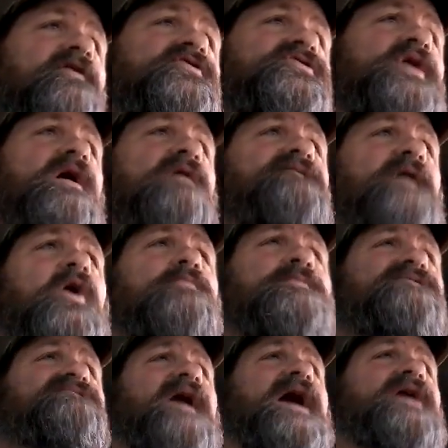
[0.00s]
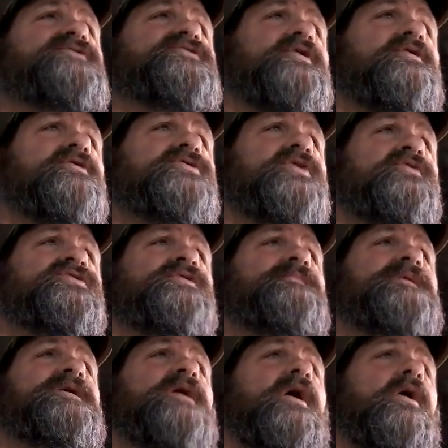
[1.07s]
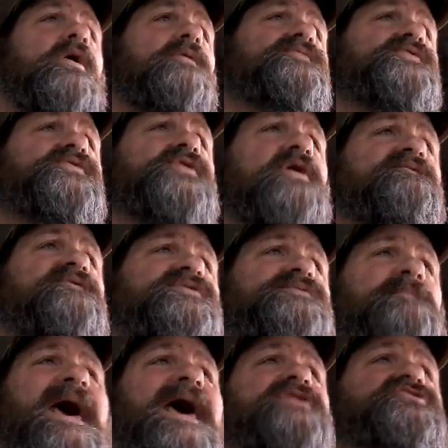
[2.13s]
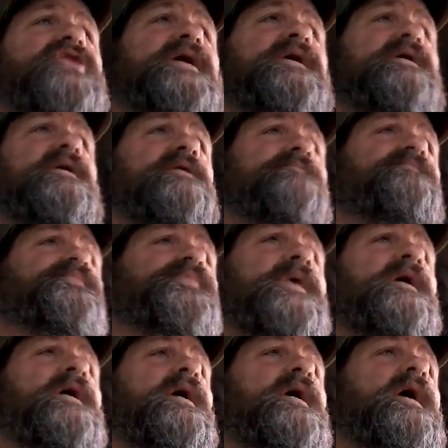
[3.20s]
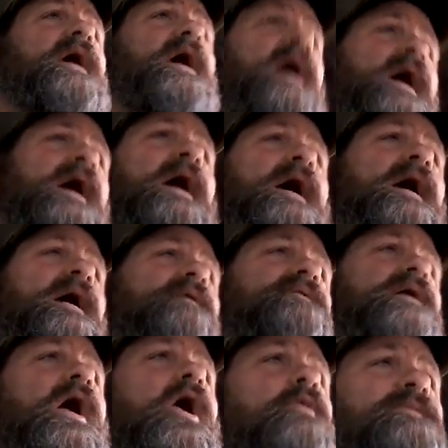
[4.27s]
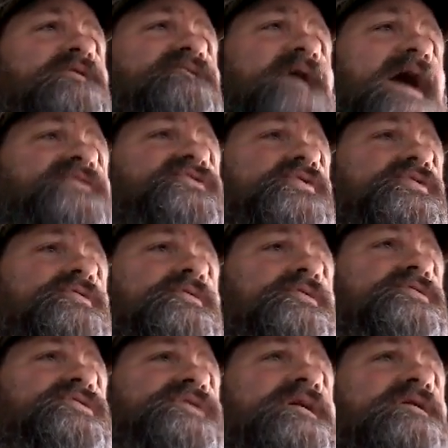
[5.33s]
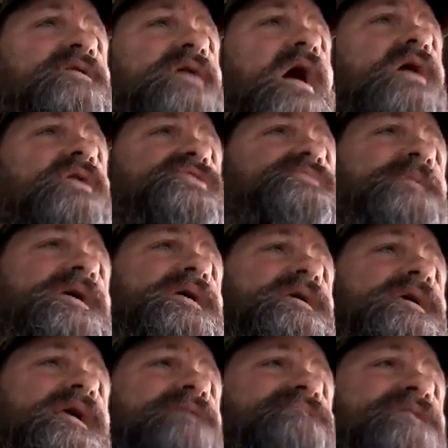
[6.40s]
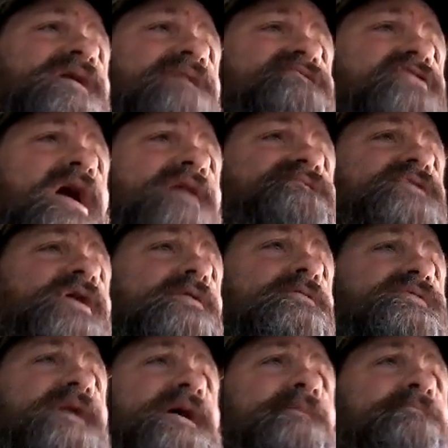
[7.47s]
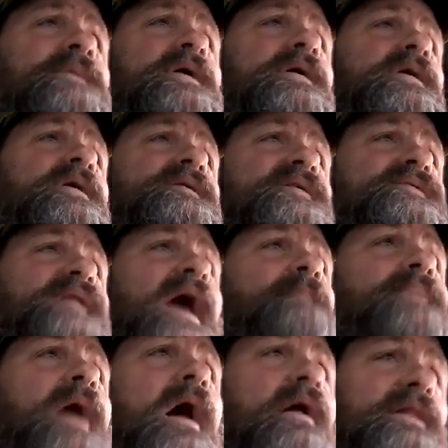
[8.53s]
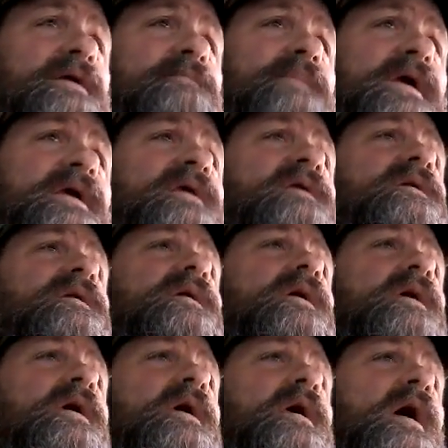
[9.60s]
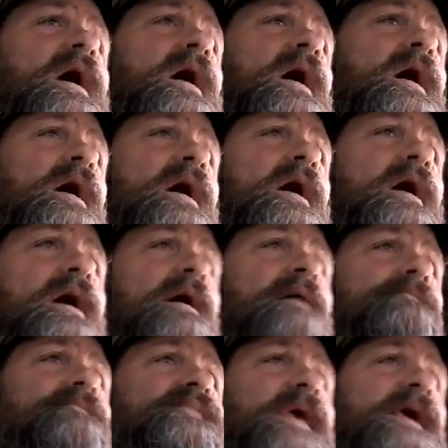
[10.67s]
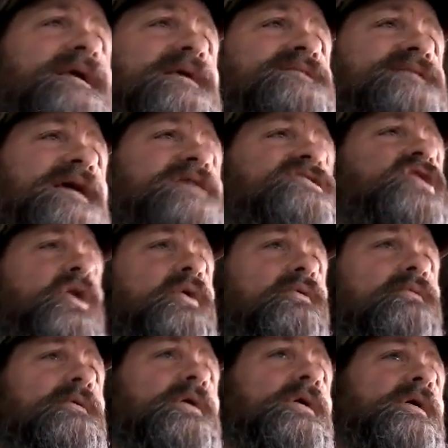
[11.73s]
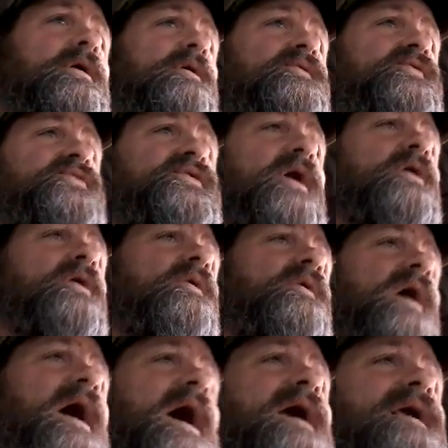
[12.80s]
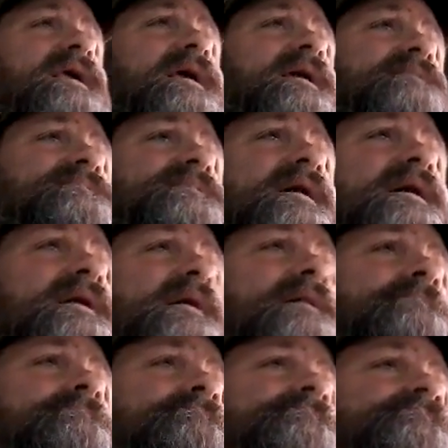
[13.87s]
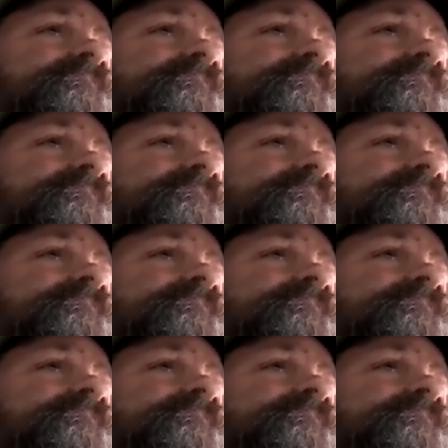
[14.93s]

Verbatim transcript: first off, Home Advisor used to be called Service Magic. Uh, Home Advisor still calls me, even after I've told them to stop calling me. Uh, they continue, so I get um,